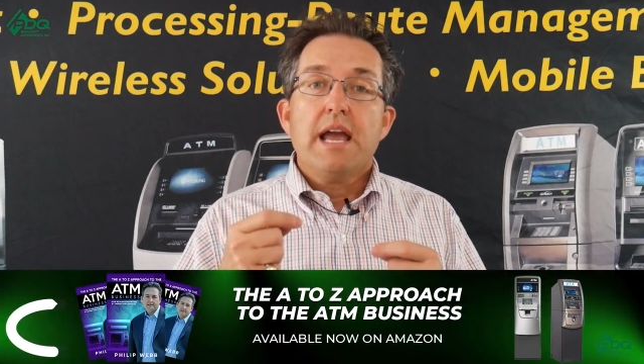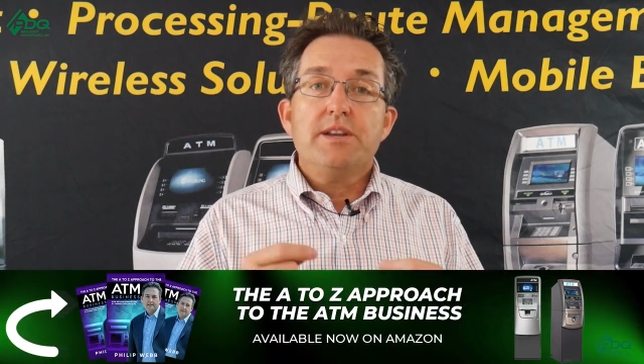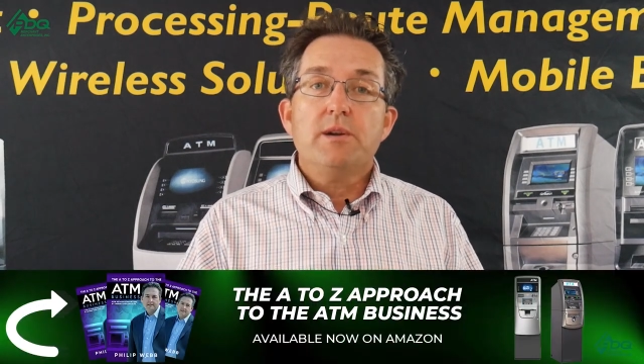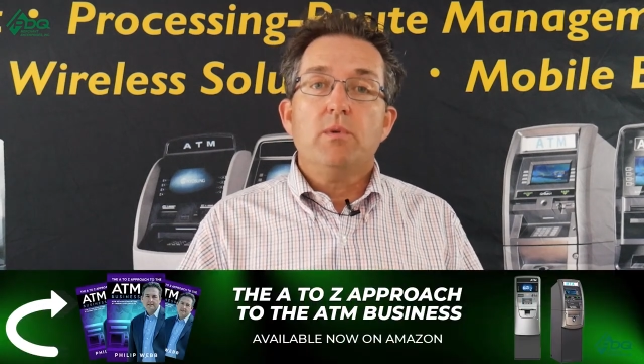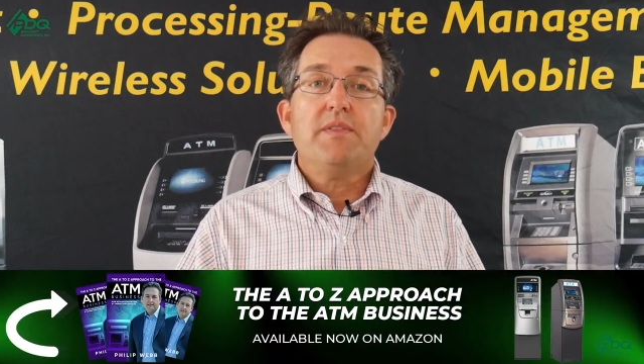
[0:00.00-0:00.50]
And
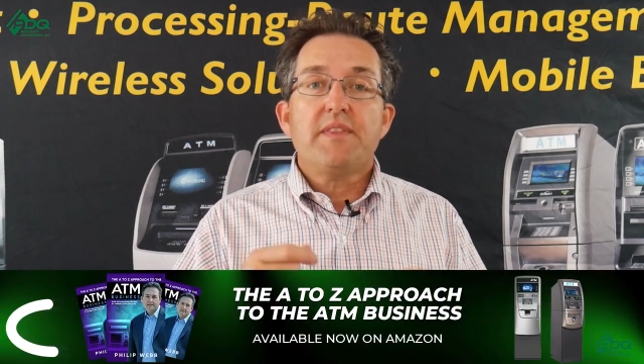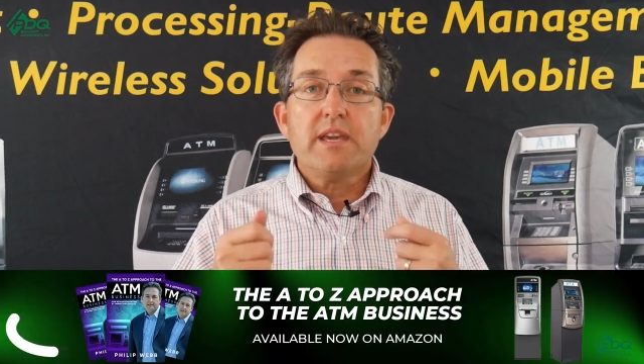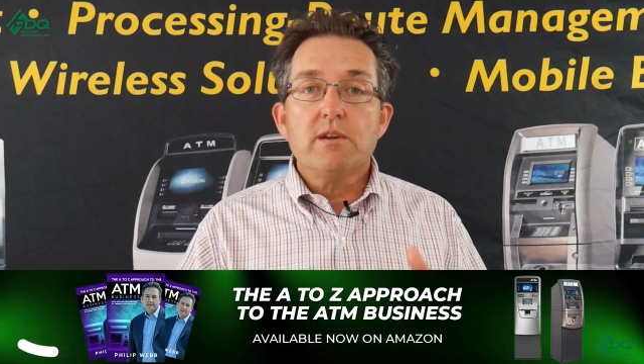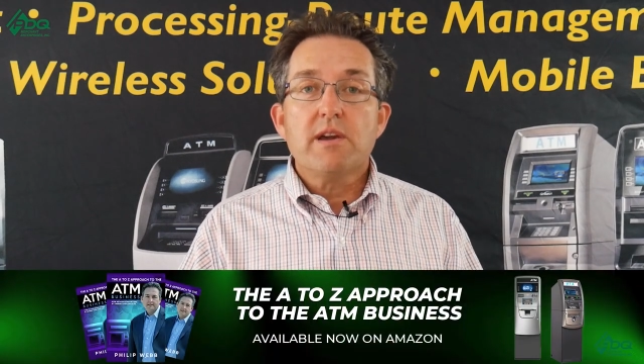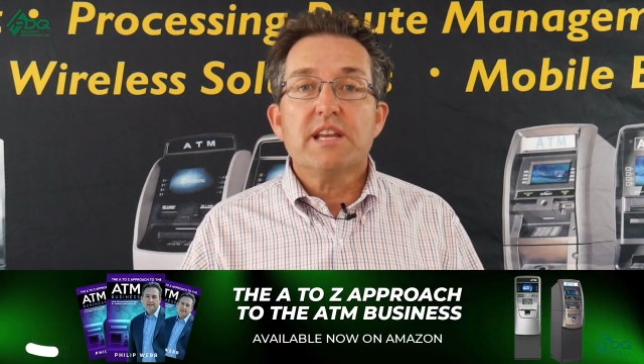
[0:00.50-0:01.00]
you know what?
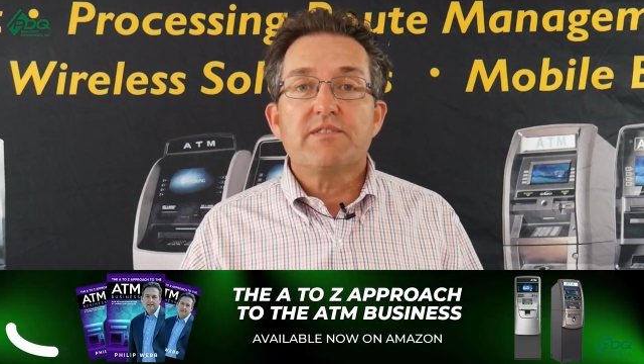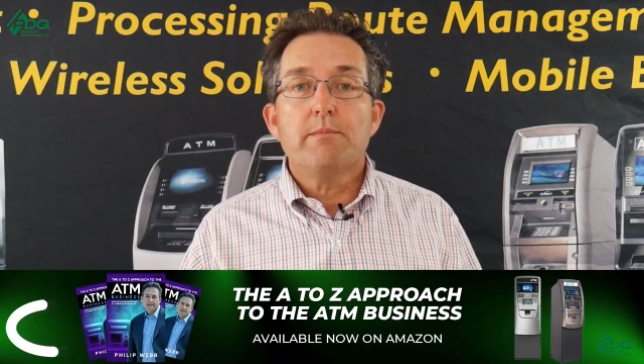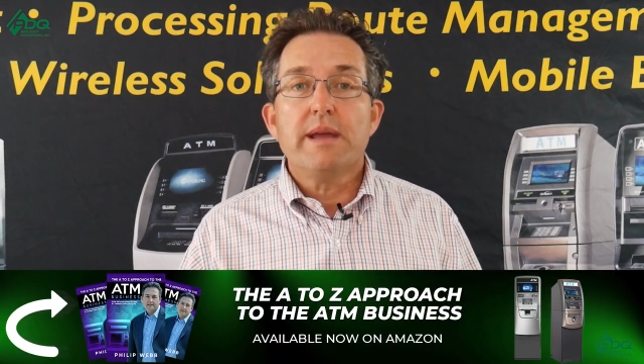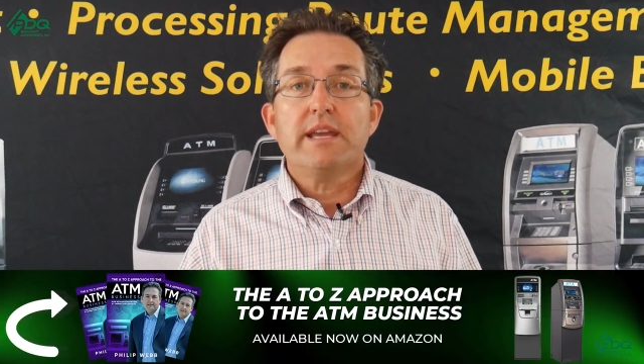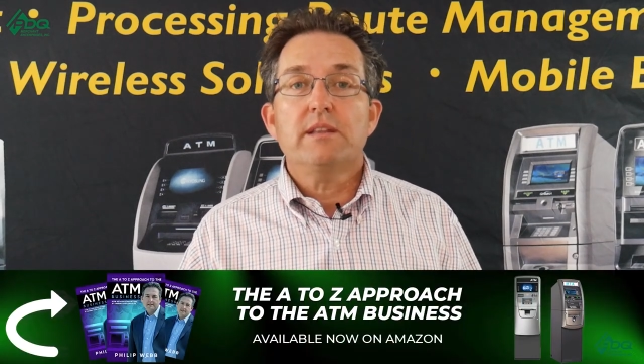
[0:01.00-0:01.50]
Thank you guys for
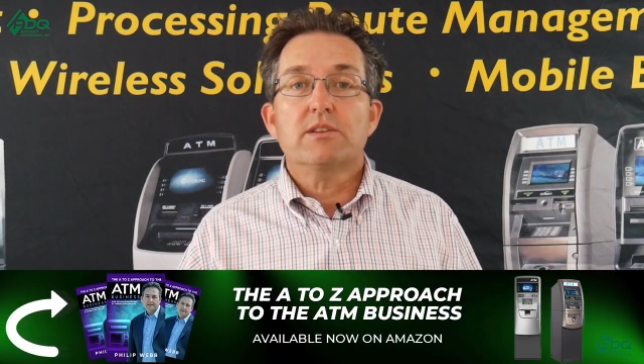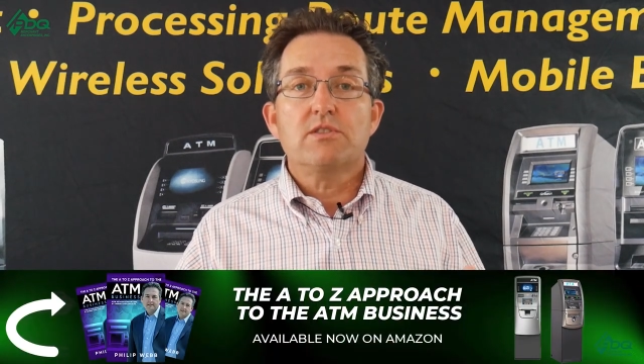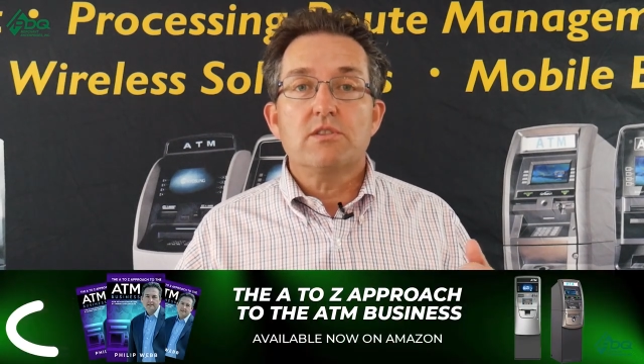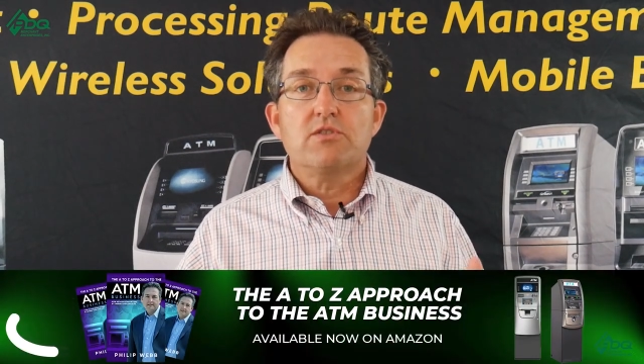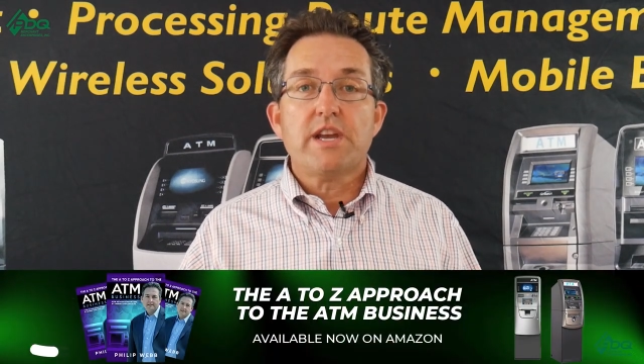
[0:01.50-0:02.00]
making
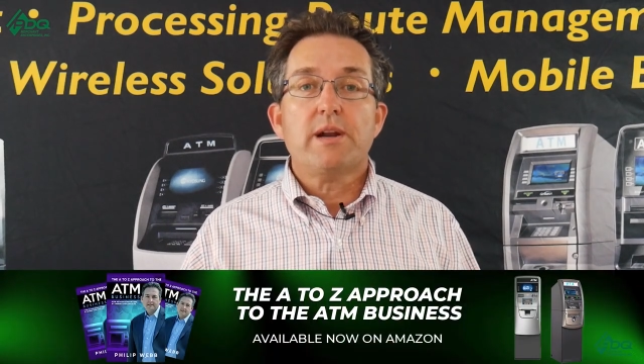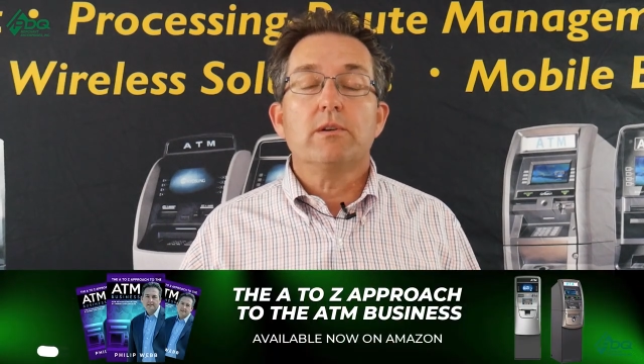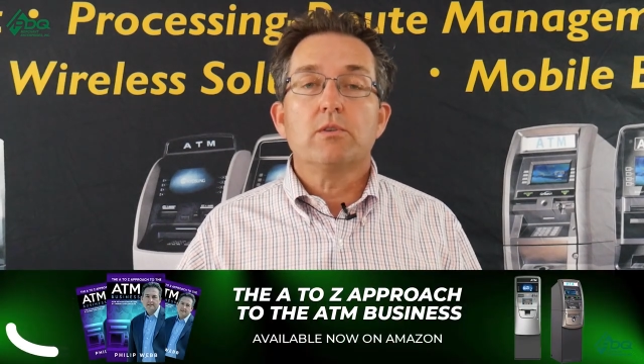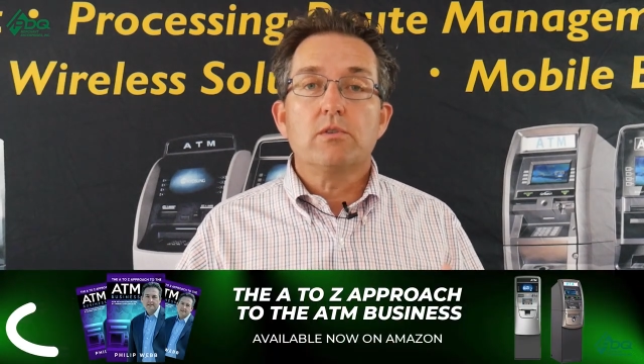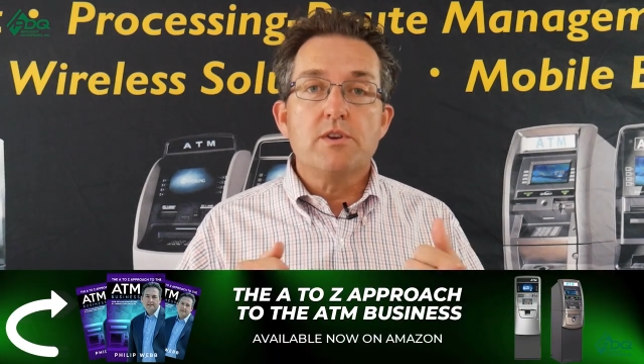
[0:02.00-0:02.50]
this
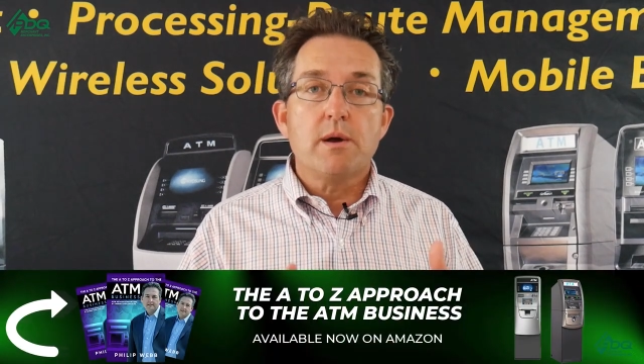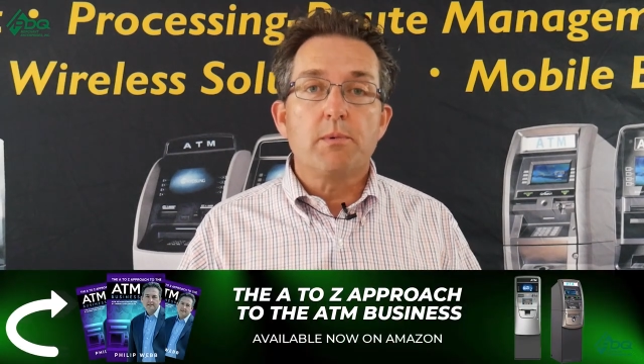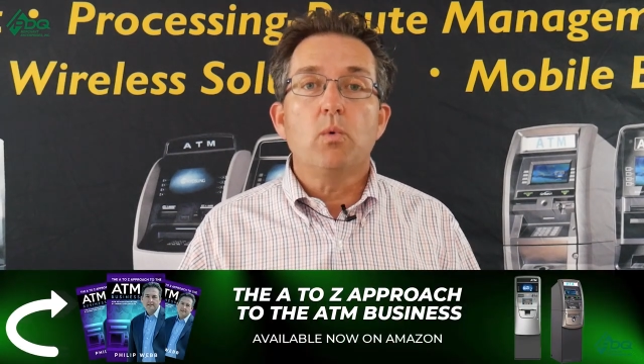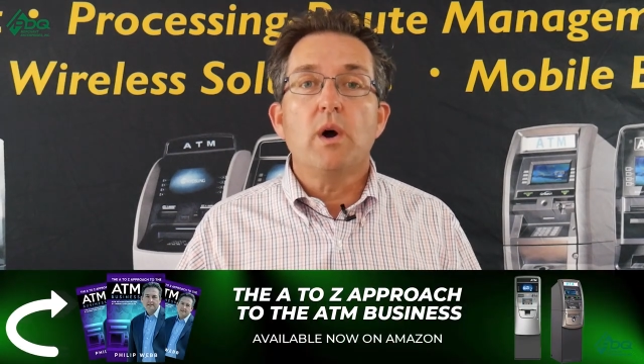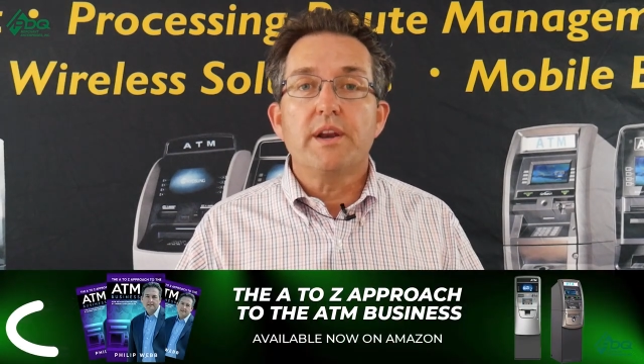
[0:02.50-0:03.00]
channel
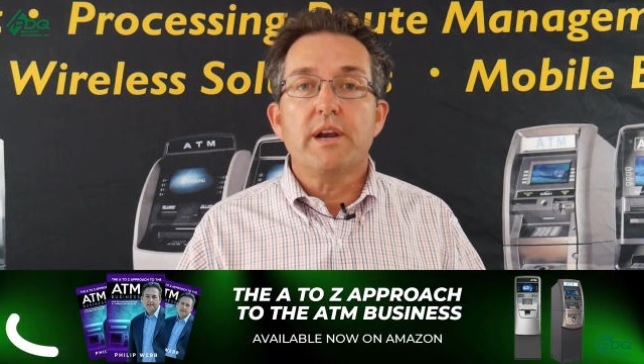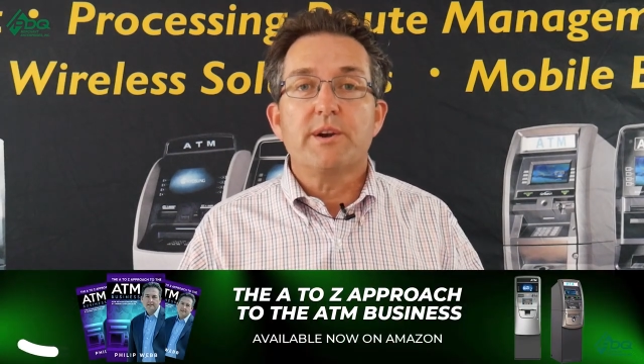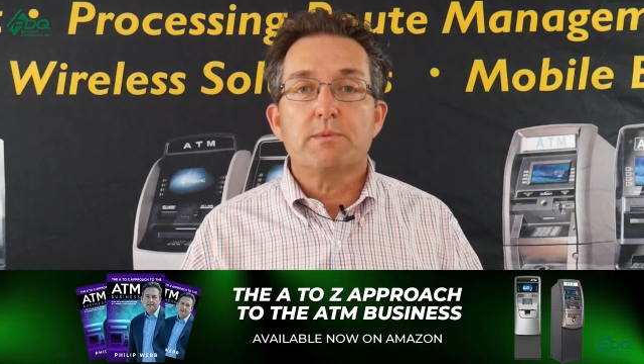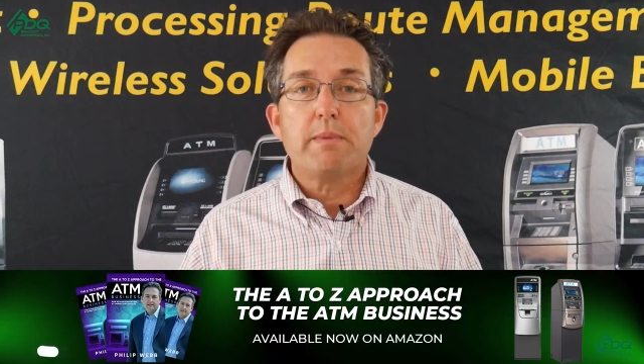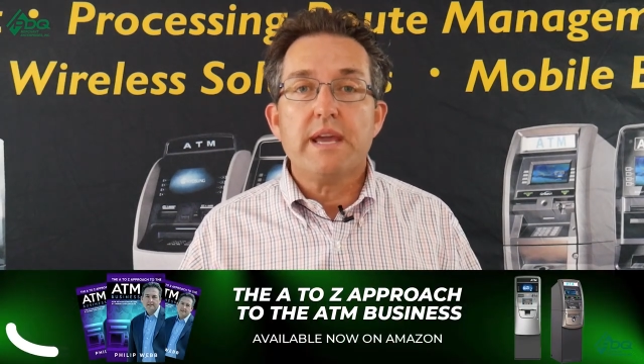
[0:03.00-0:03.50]
number one in our
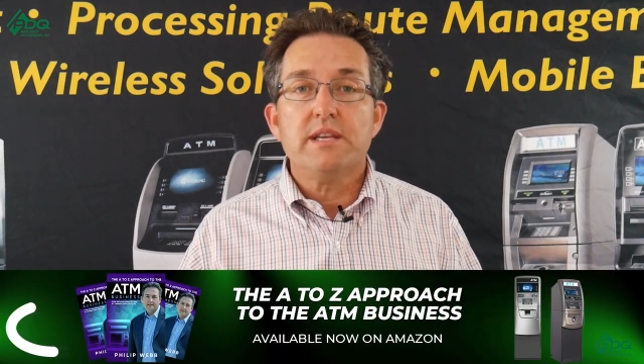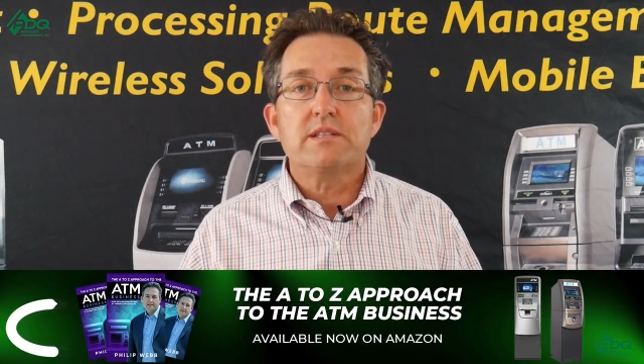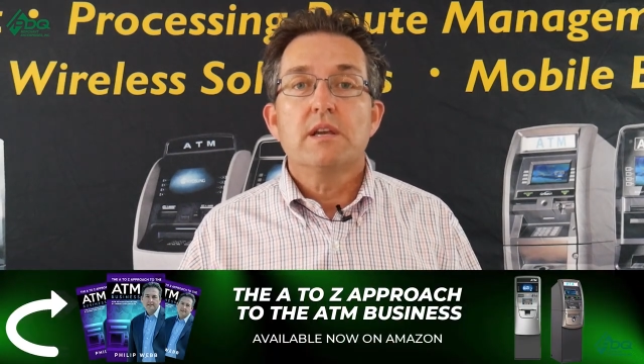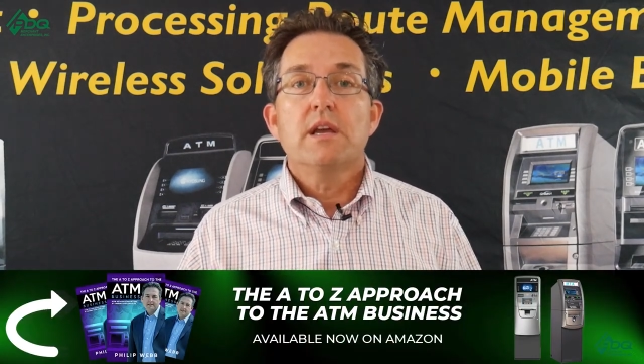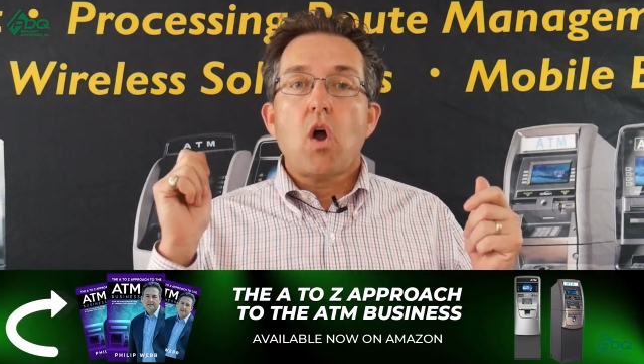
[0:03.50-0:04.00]
space.